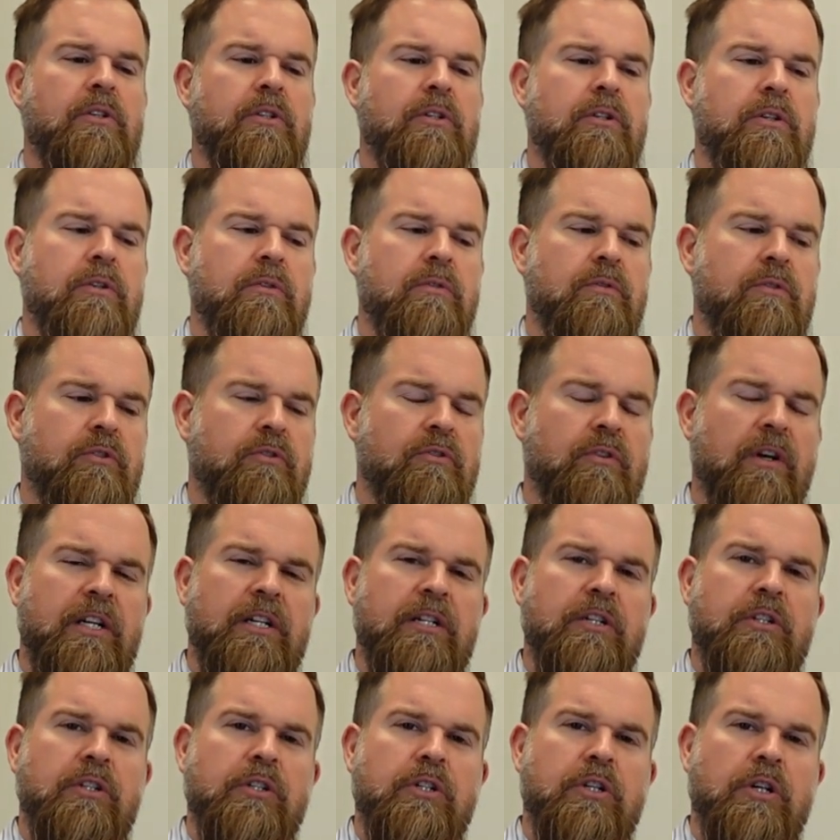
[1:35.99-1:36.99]
to try
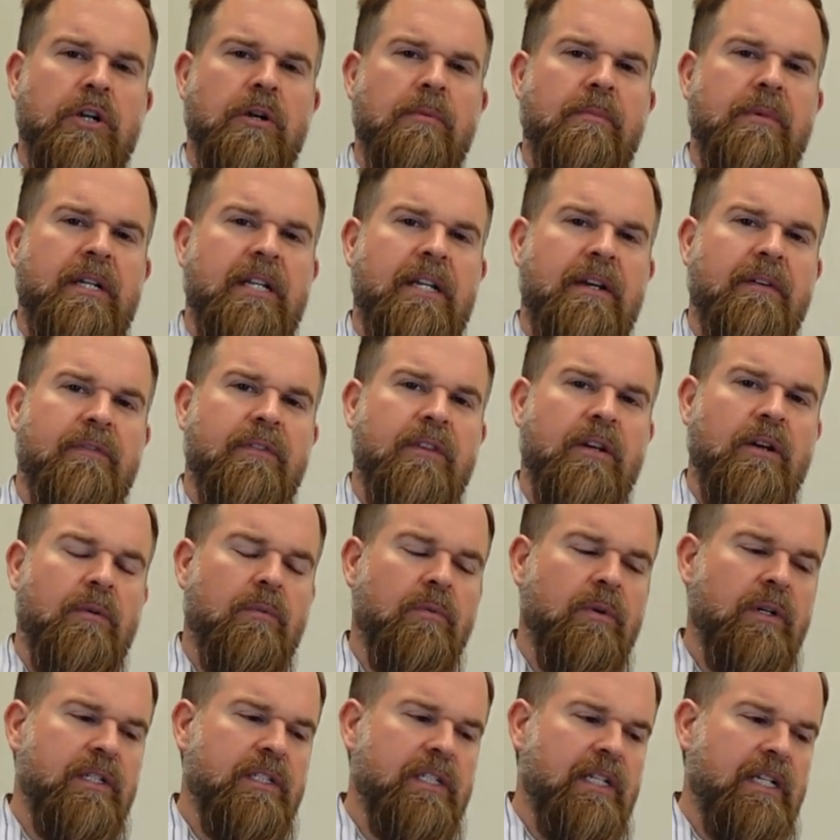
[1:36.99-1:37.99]
to determine if there
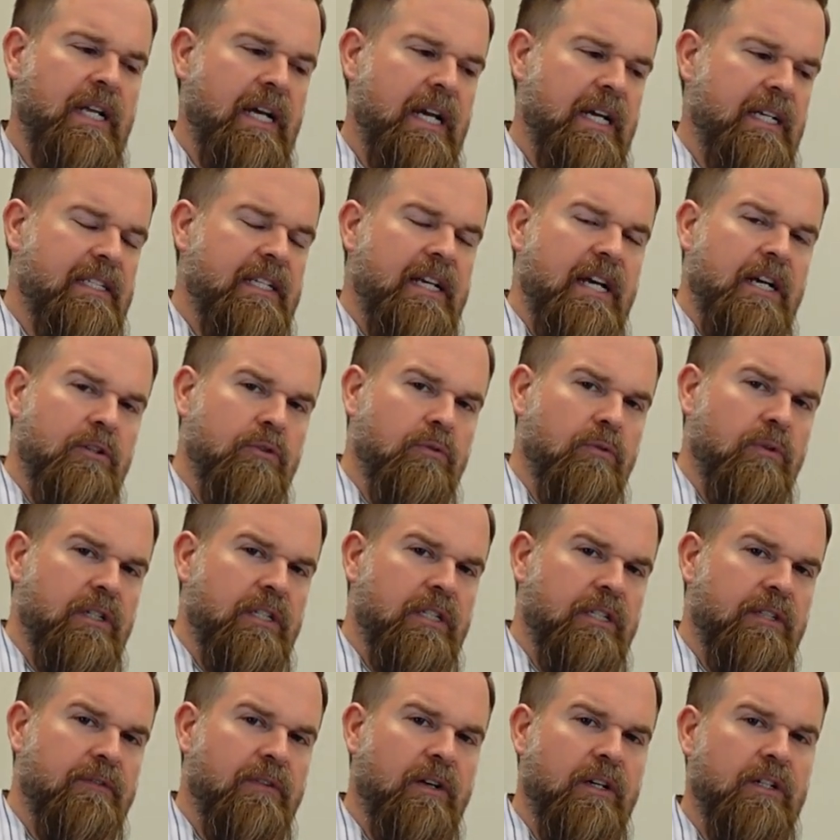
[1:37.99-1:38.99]
was an SI
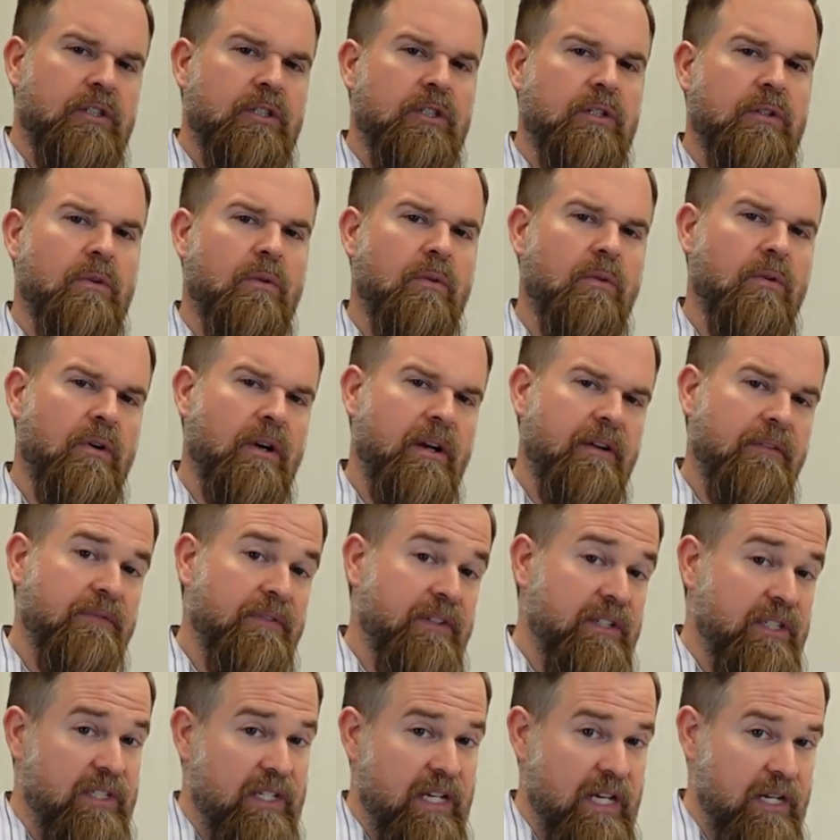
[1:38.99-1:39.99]
joint dysfunction or a
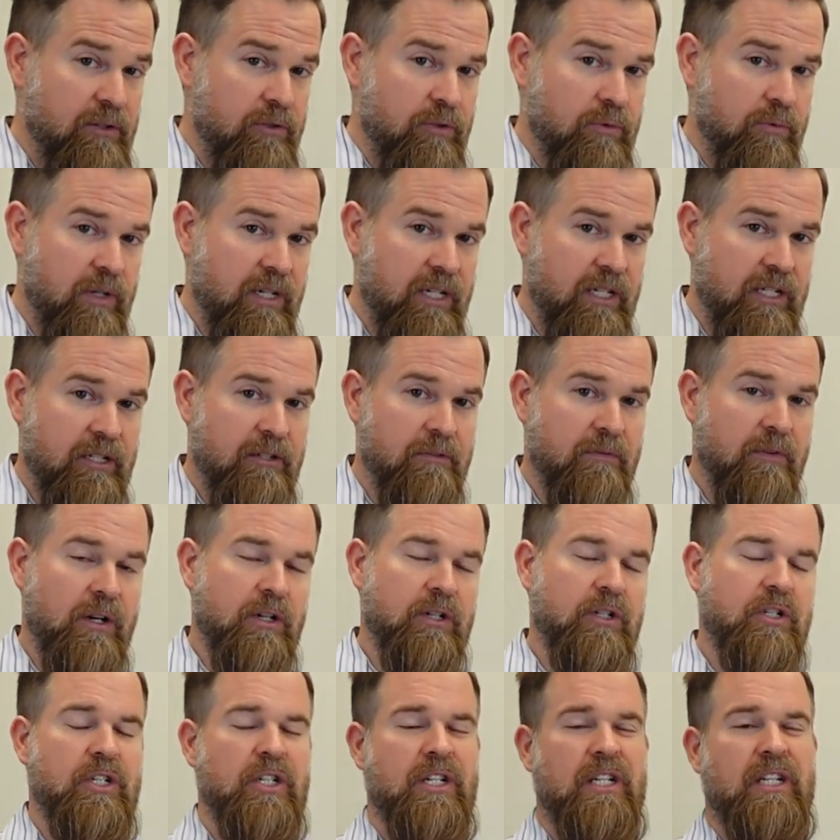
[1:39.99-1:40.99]
facet joint
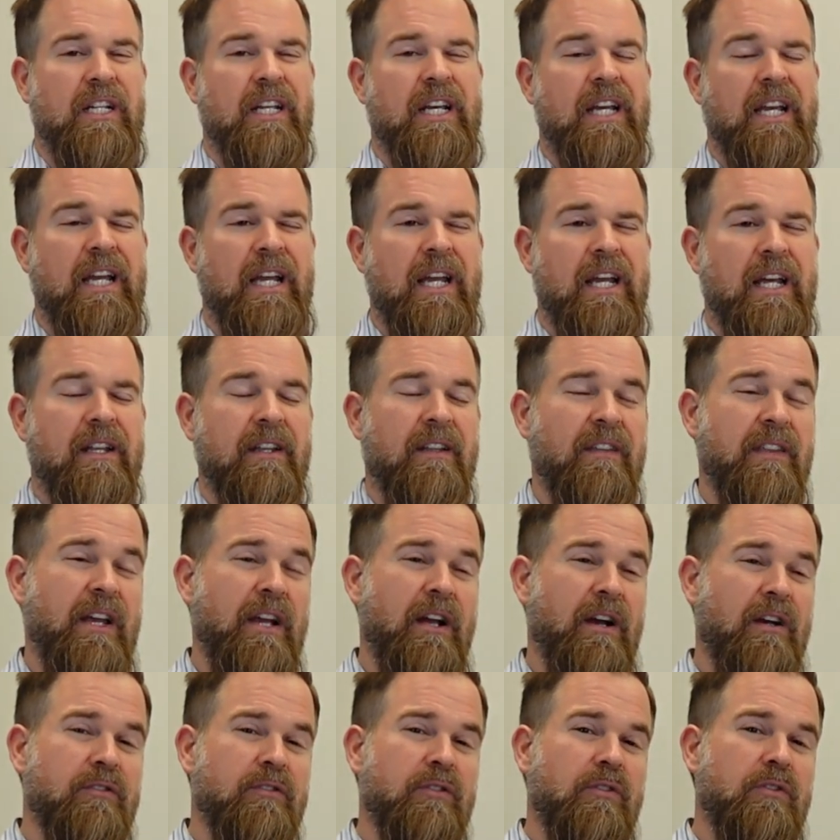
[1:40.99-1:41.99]
dysfunction, and
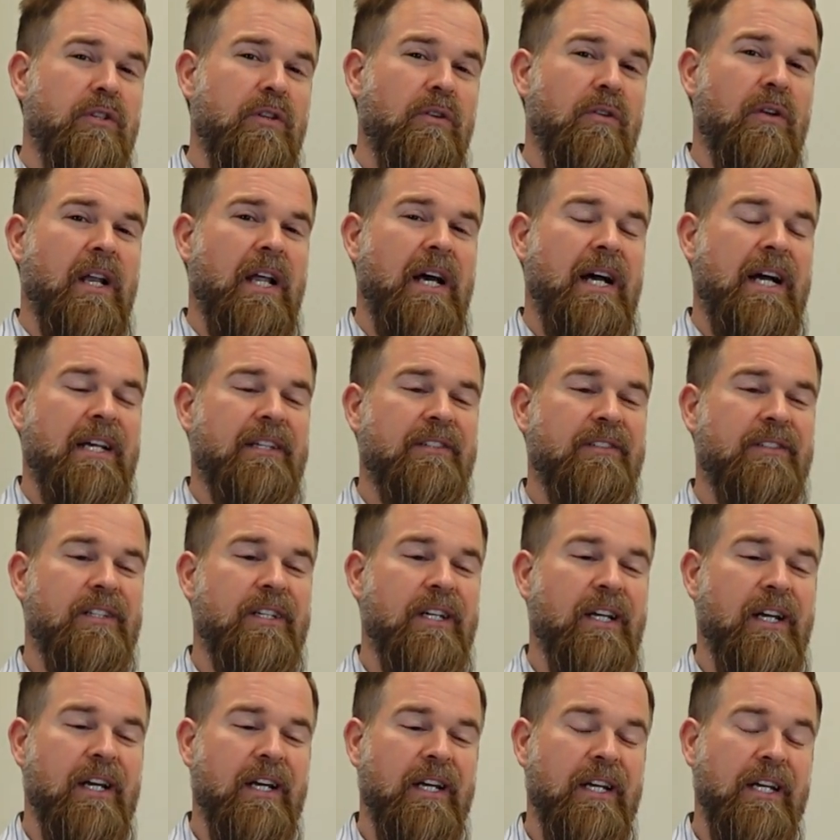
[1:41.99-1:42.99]
they also
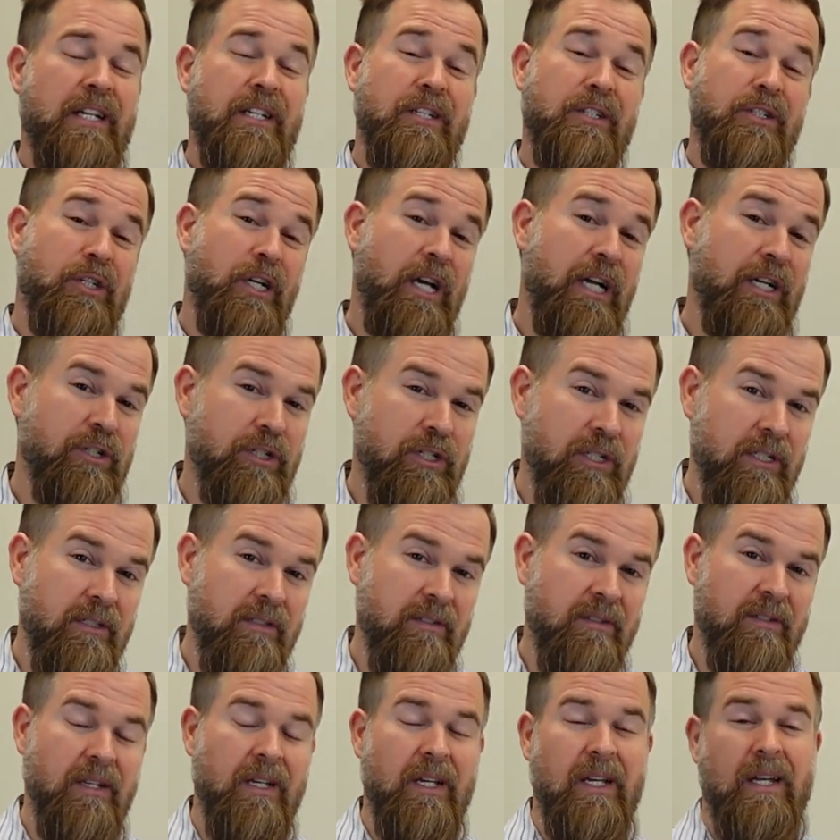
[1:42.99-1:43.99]
utilized
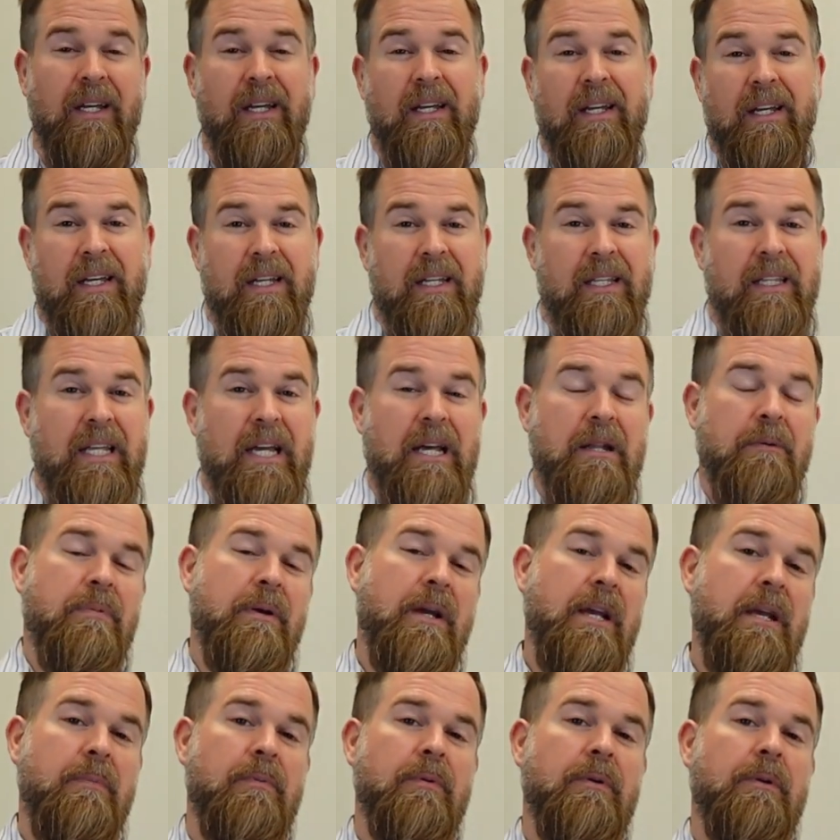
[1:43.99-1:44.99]
injections in that
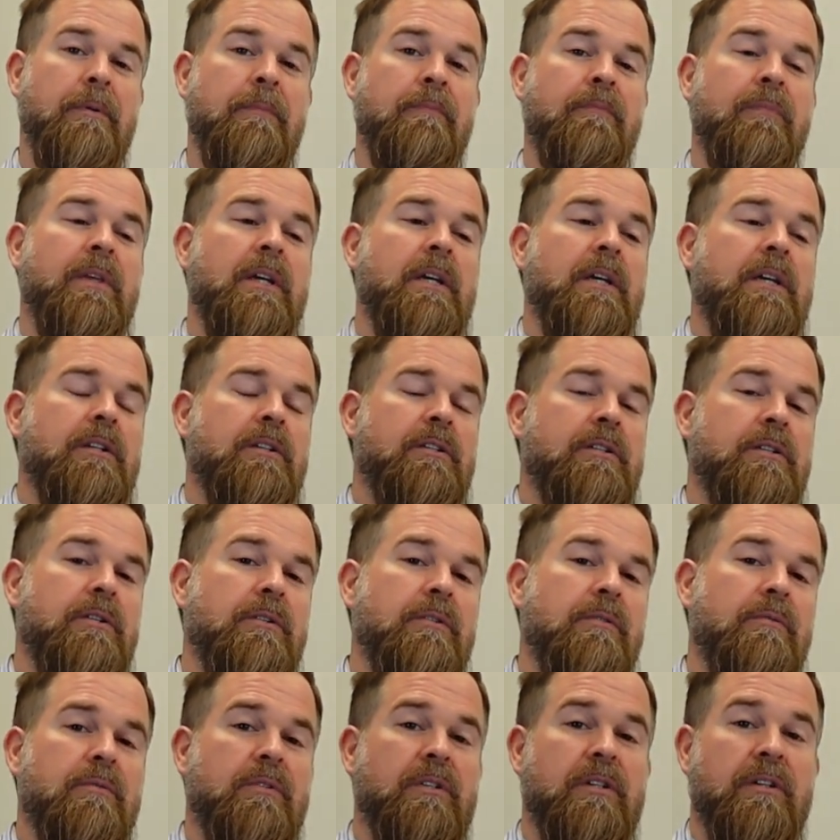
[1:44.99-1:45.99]
paper
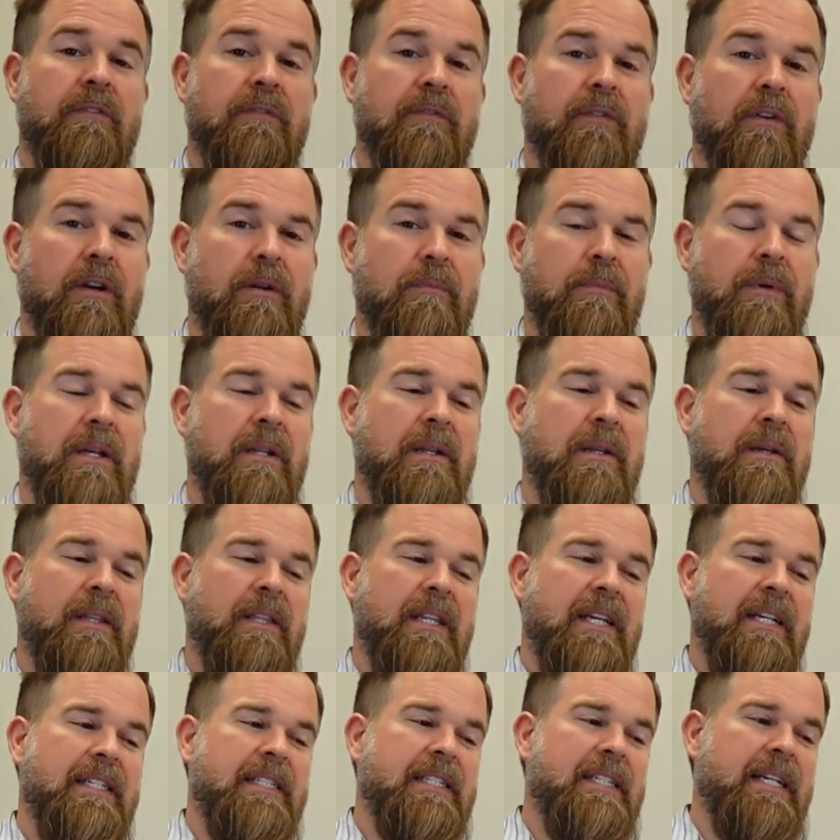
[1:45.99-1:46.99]
to confirm it,
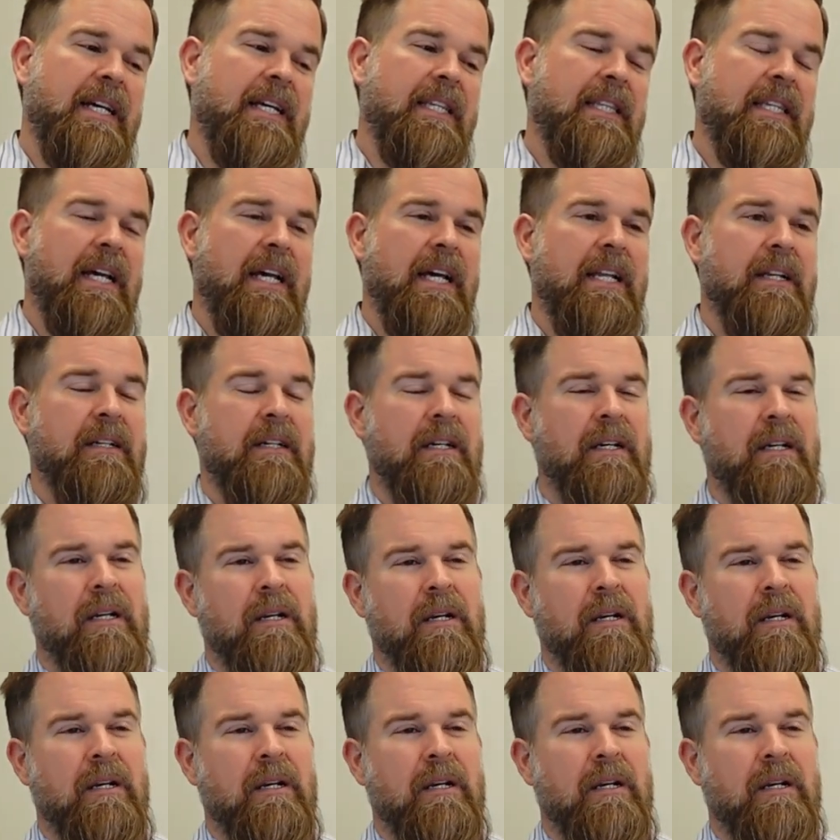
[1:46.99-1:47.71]
and they said that,